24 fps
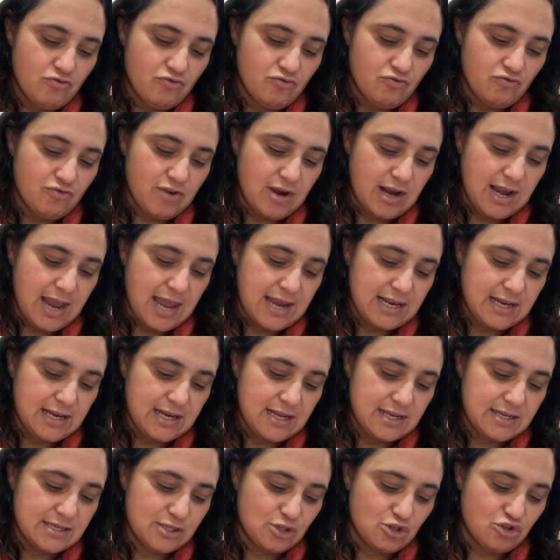
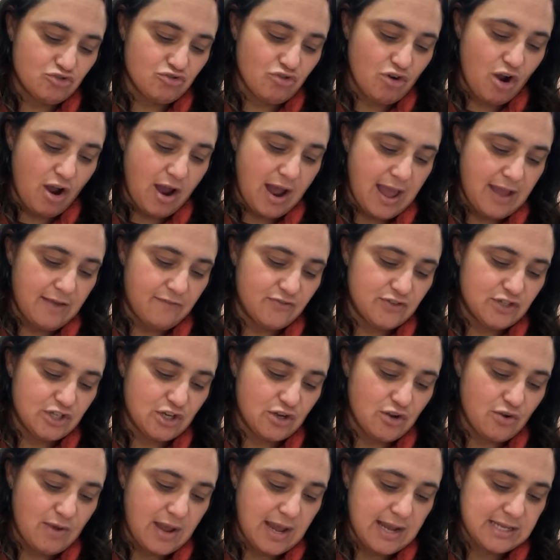relentless drive
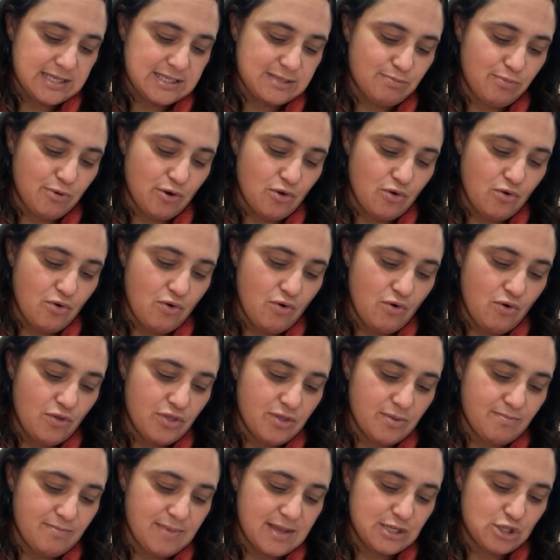to explore
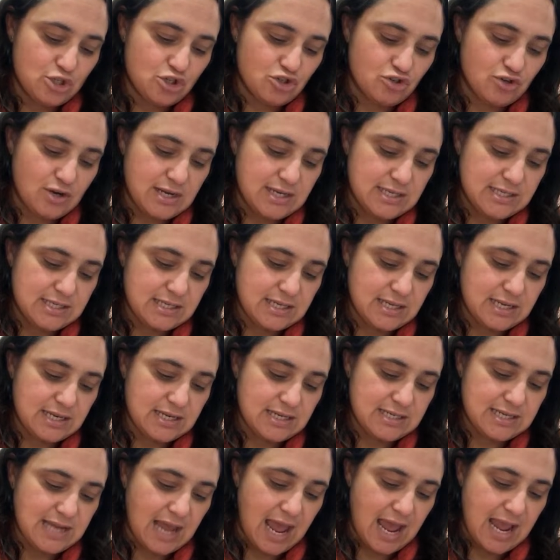the mysteries
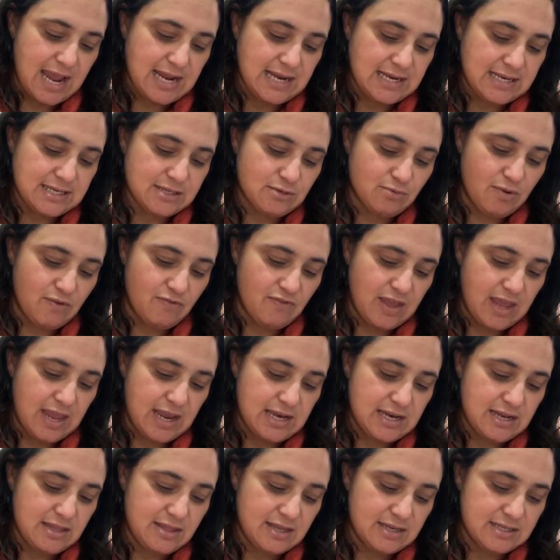contained
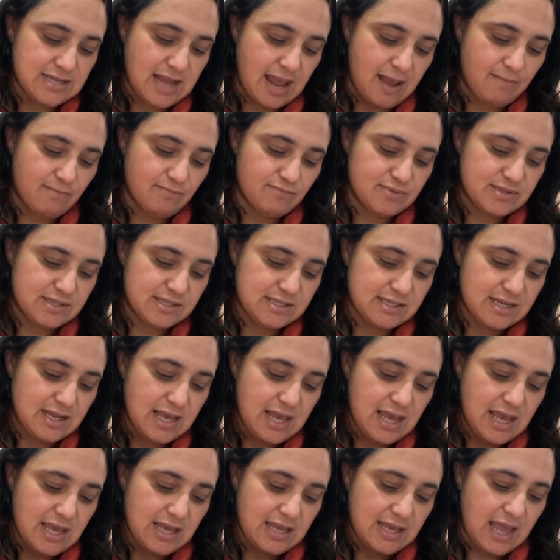within the depths
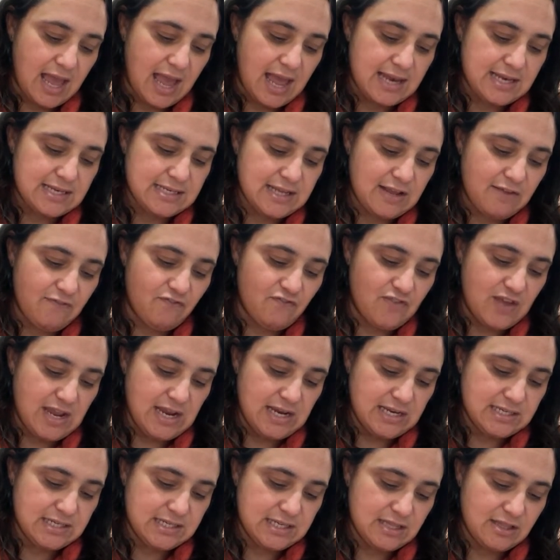can
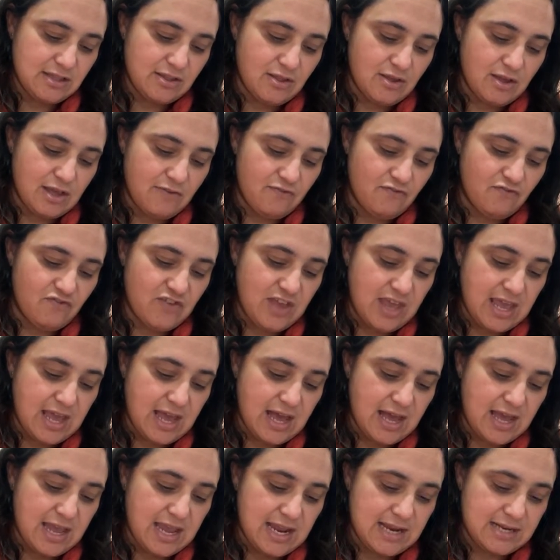defeat the
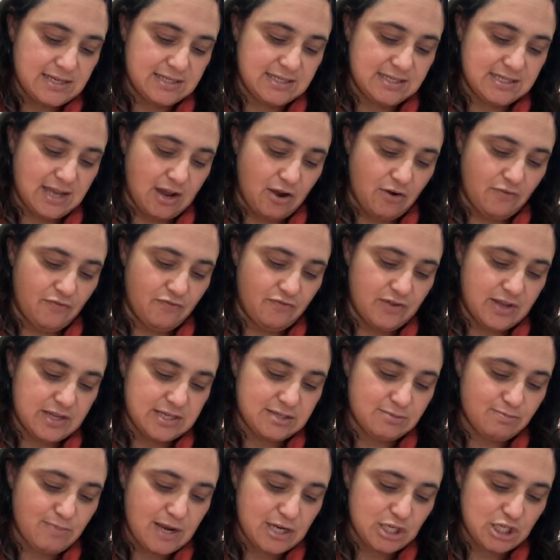fear itself,
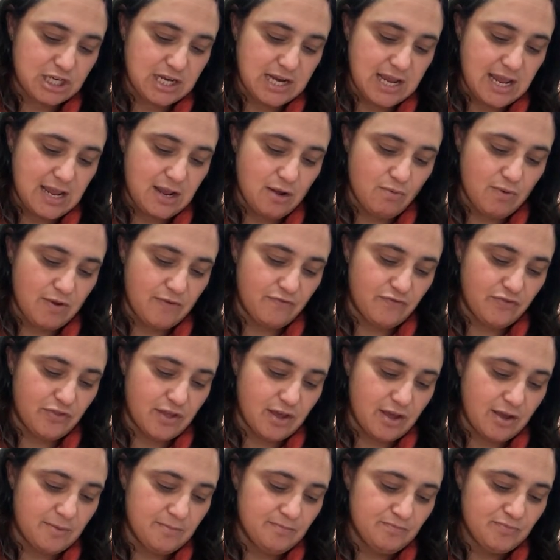especially with
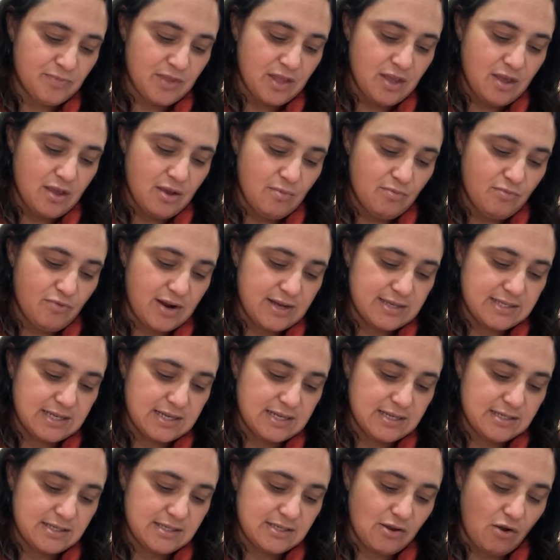the
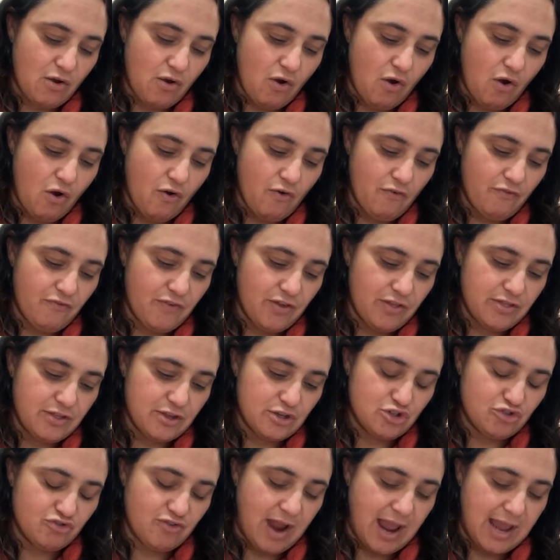presence of the
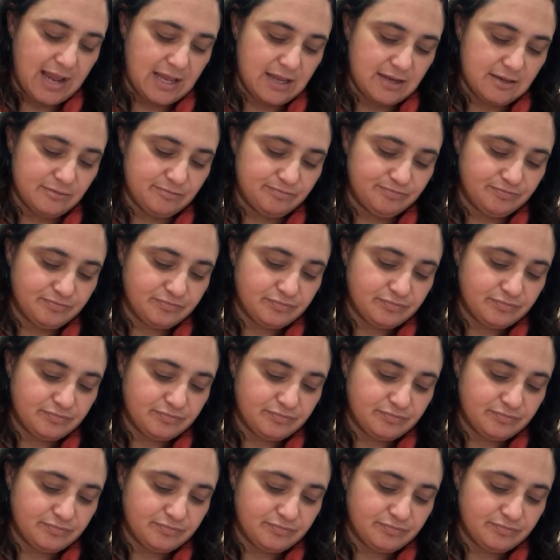dragon.